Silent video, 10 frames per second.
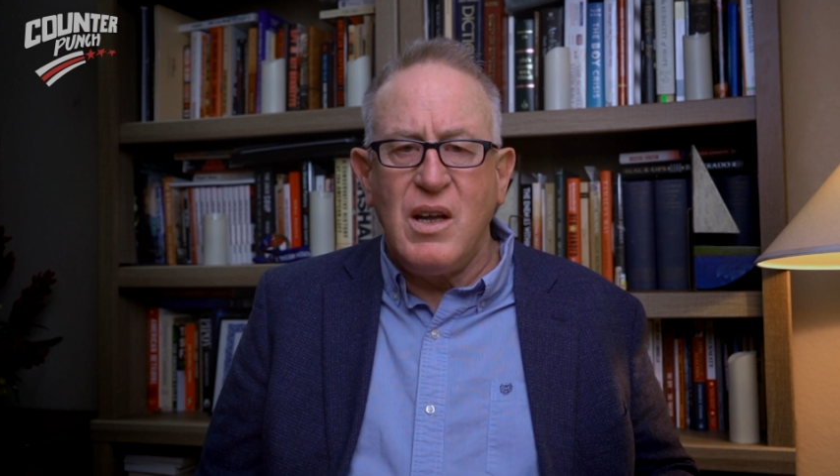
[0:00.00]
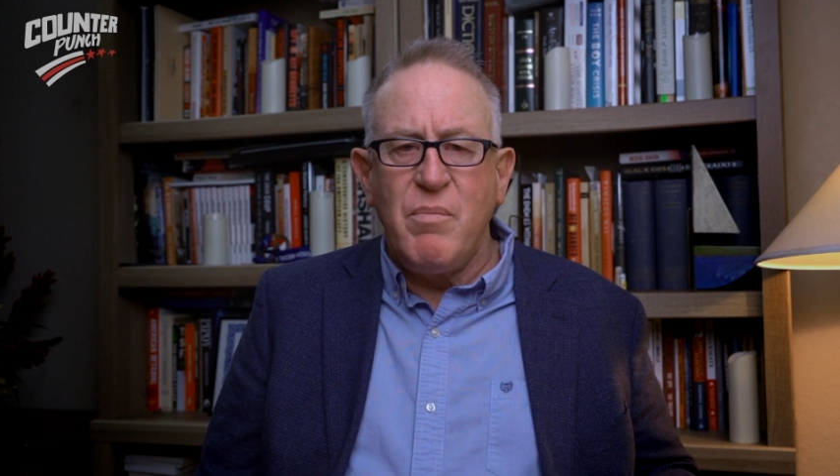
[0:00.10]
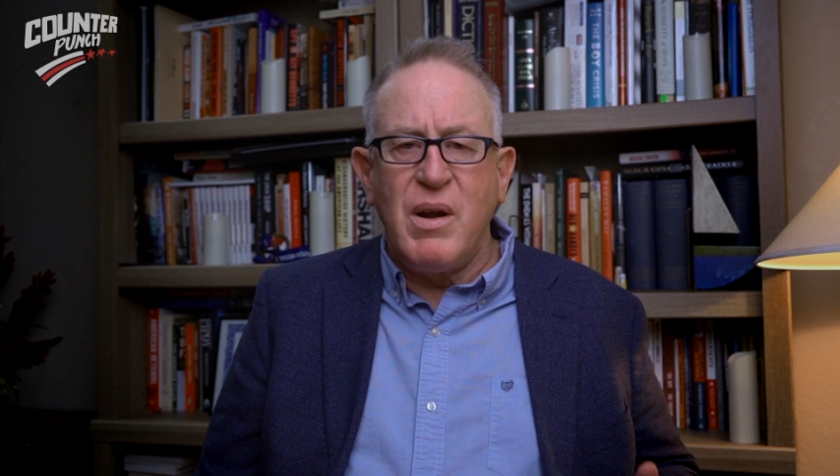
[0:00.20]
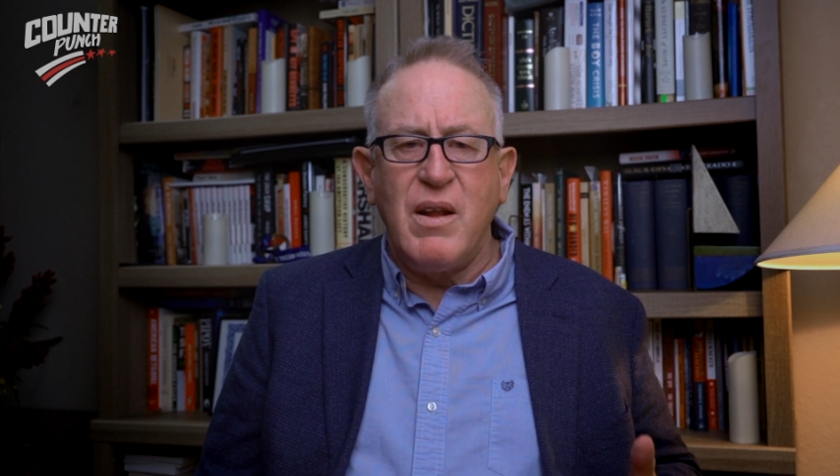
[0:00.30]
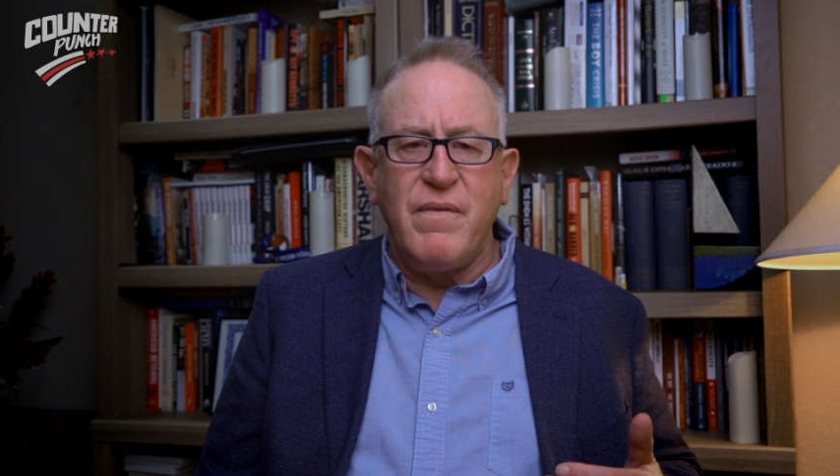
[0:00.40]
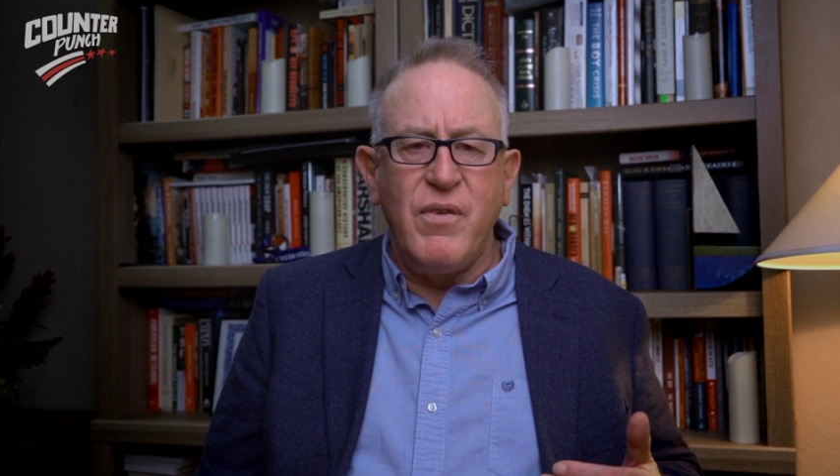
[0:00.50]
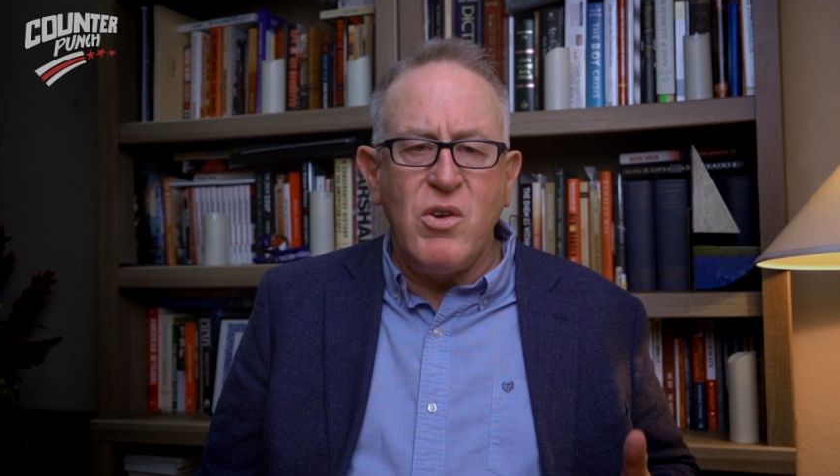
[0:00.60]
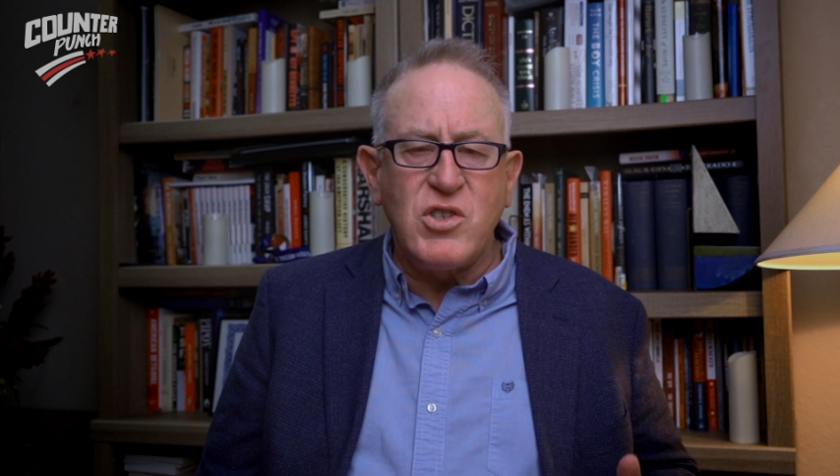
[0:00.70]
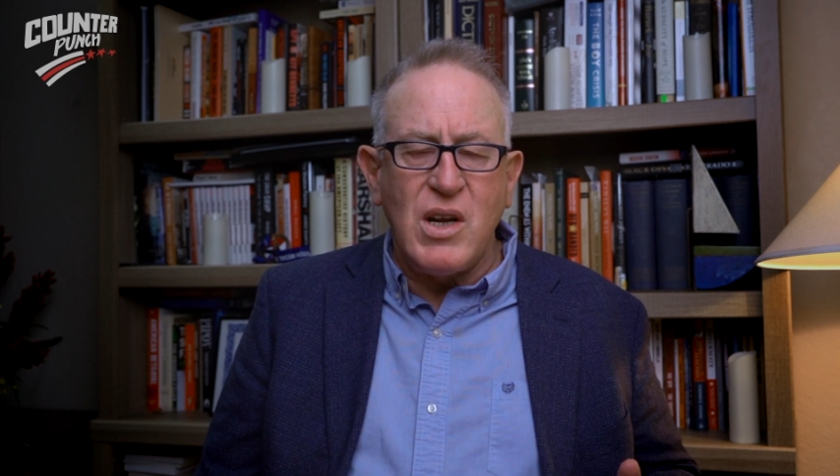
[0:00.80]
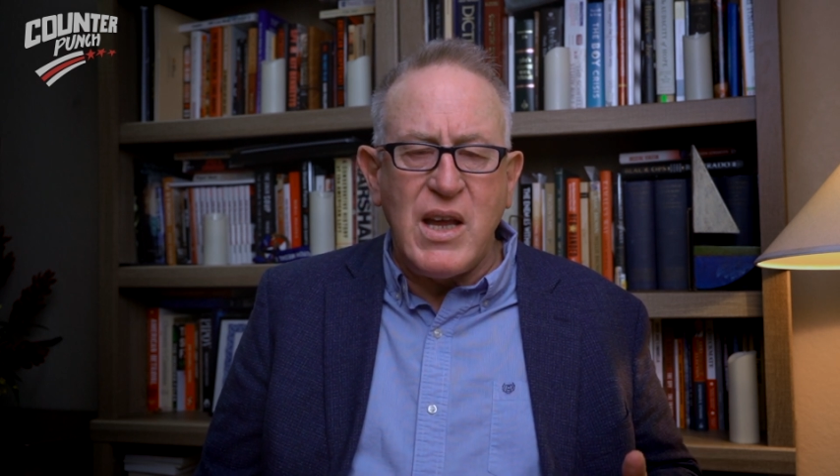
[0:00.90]
But in
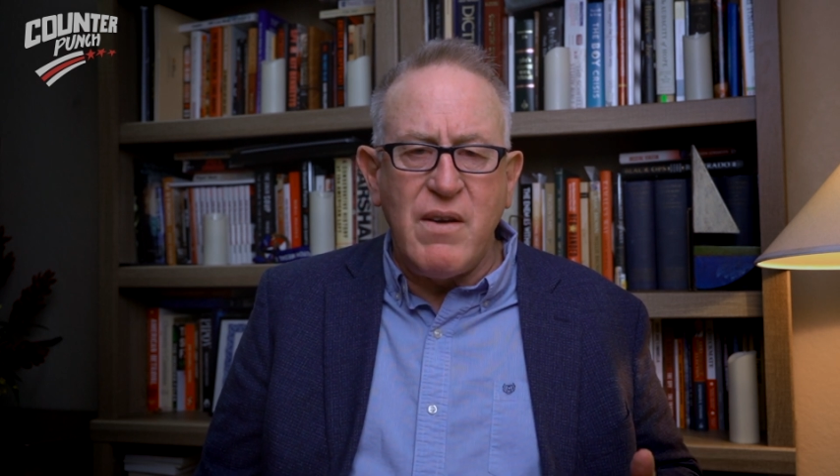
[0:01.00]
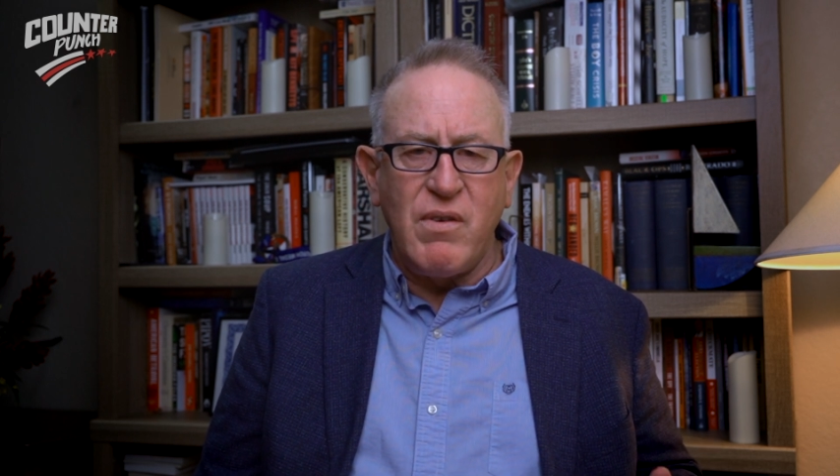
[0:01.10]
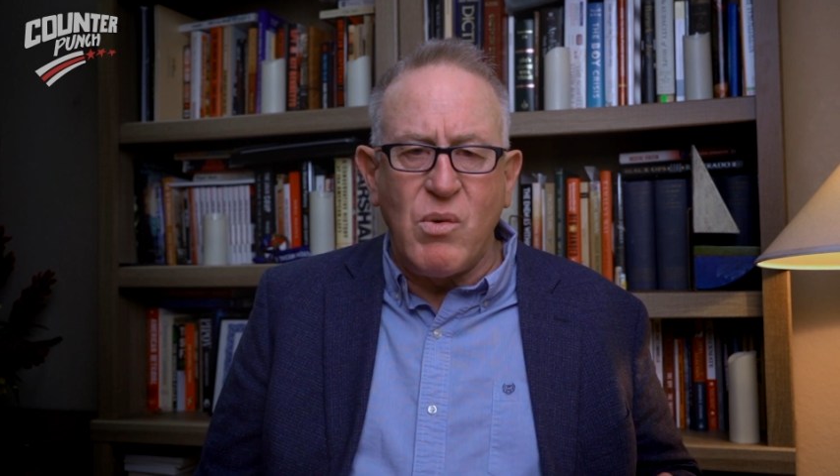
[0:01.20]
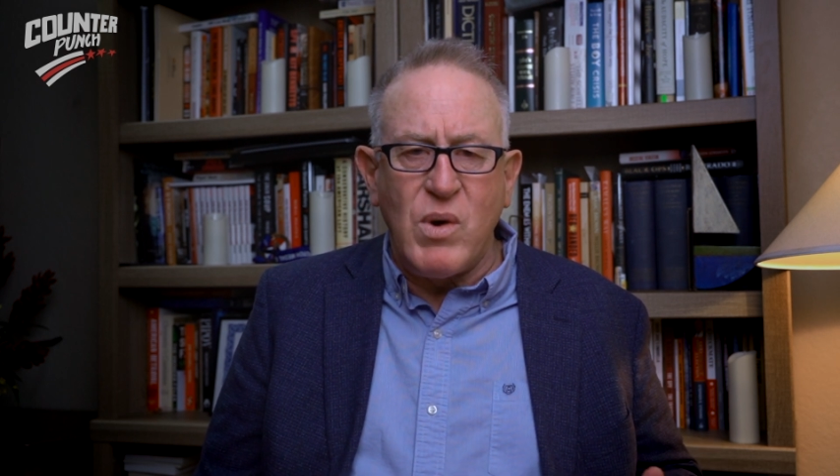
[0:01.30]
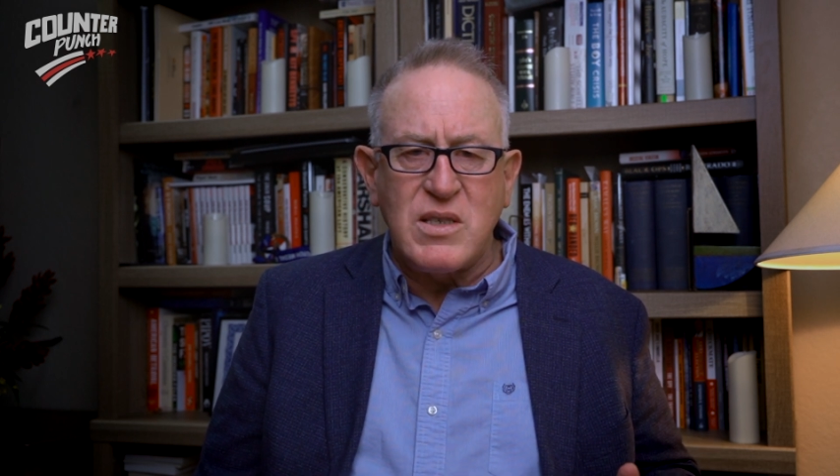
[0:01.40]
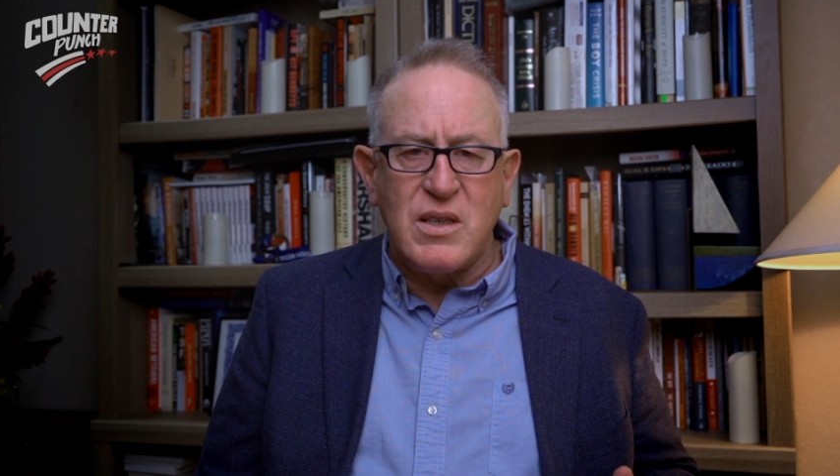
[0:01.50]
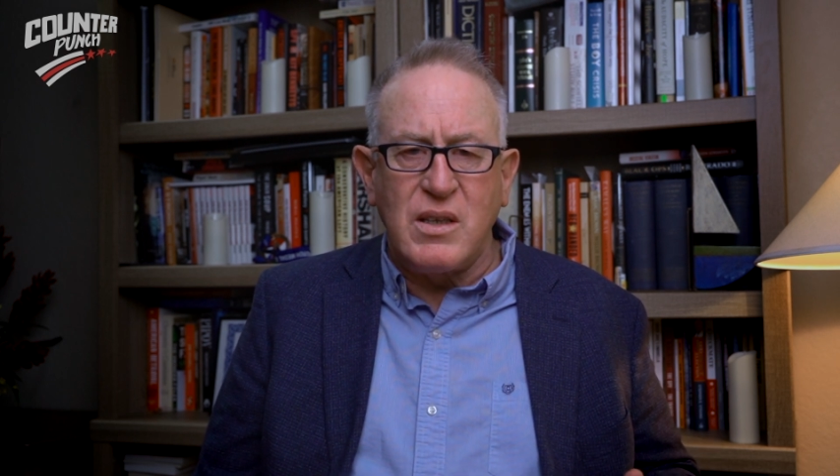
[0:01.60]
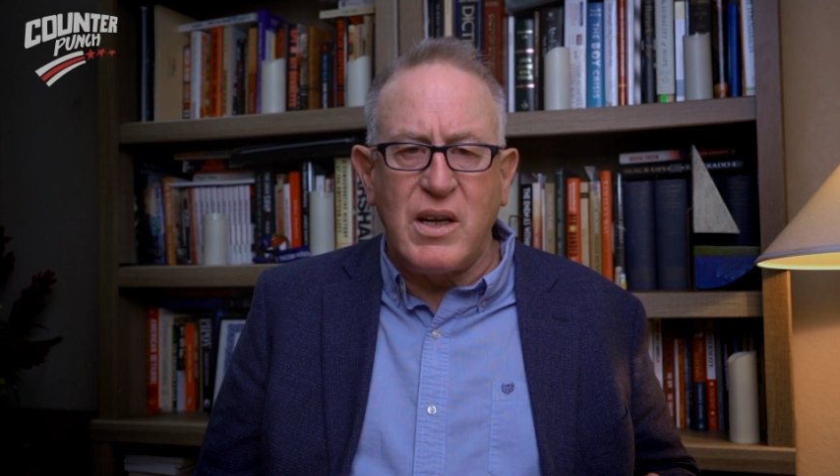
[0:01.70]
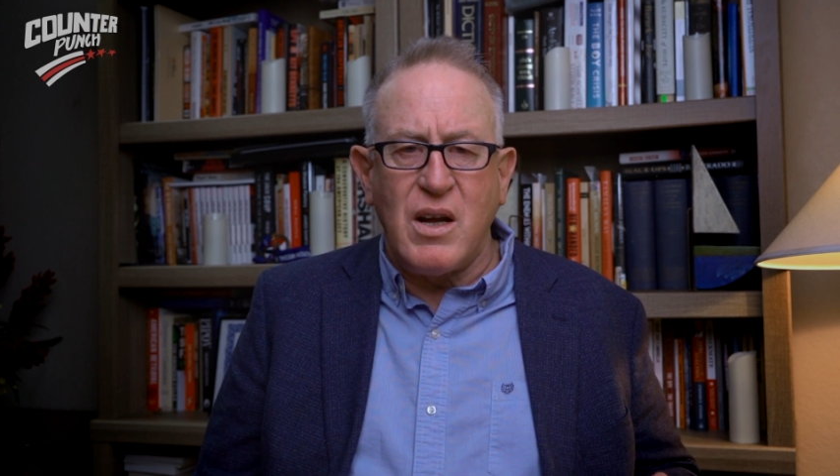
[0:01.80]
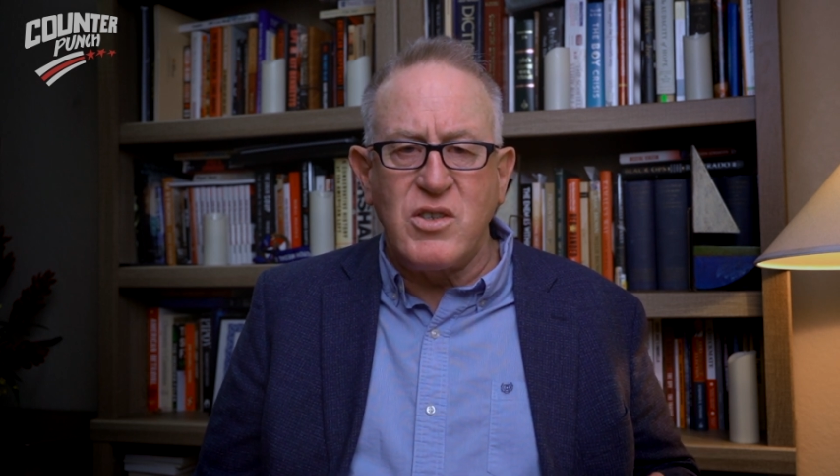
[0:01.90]
virtually every Western
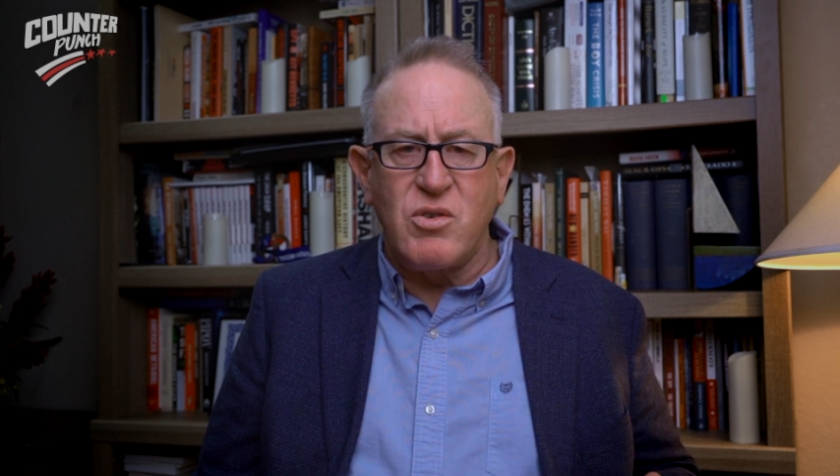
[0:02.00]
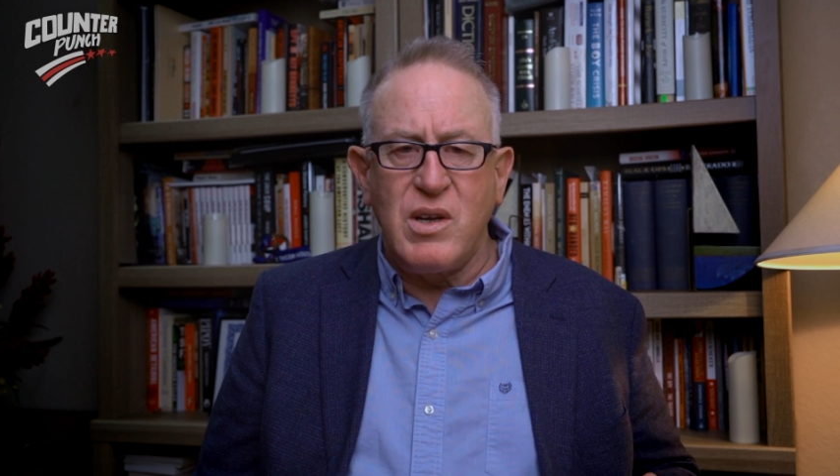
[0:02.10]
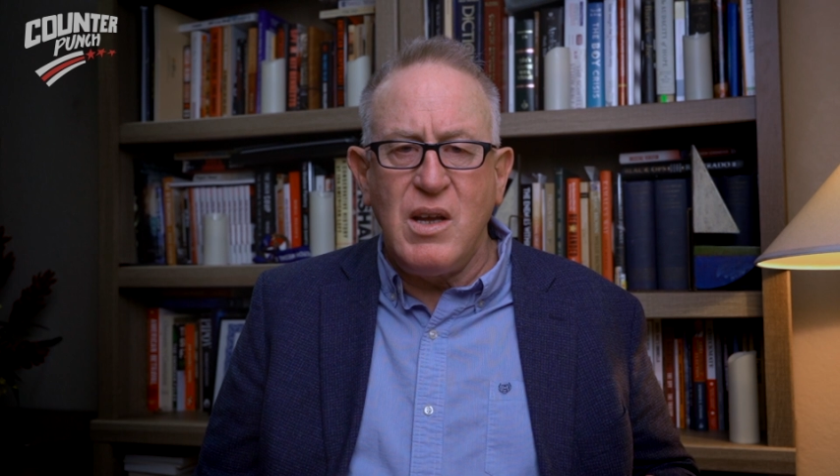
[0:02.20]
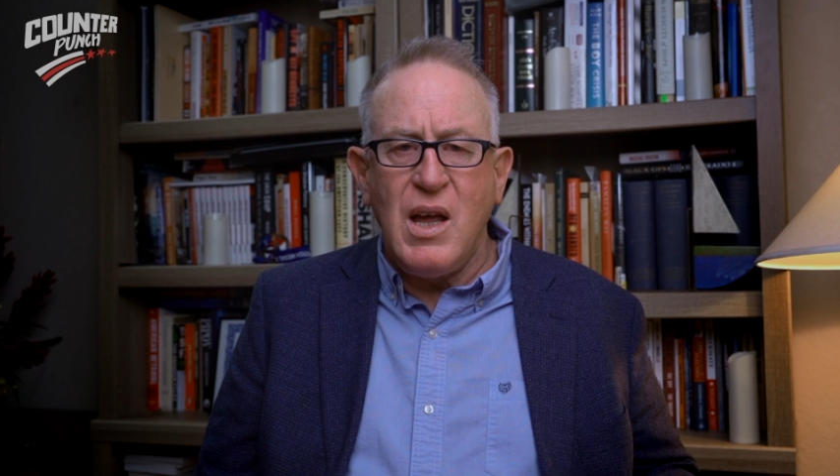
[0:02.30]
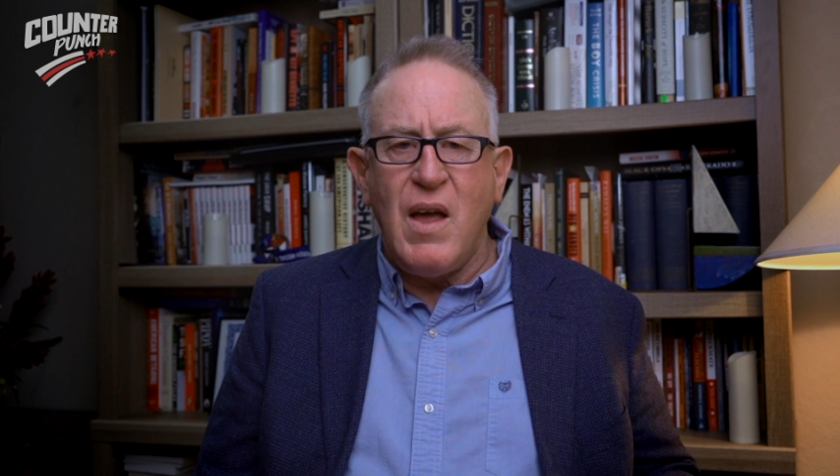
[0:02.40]
country,